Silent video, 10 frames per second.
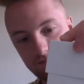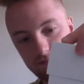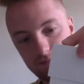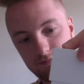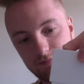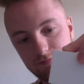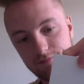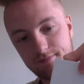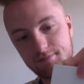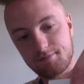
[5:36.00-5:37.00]

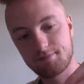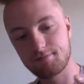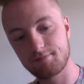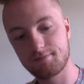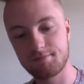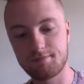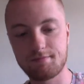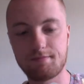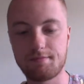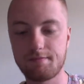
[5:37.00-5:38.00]

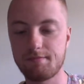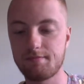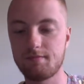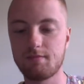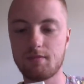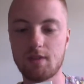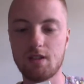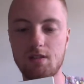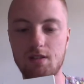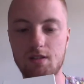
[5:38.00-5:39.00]

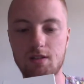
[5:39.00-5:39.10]
[no speech]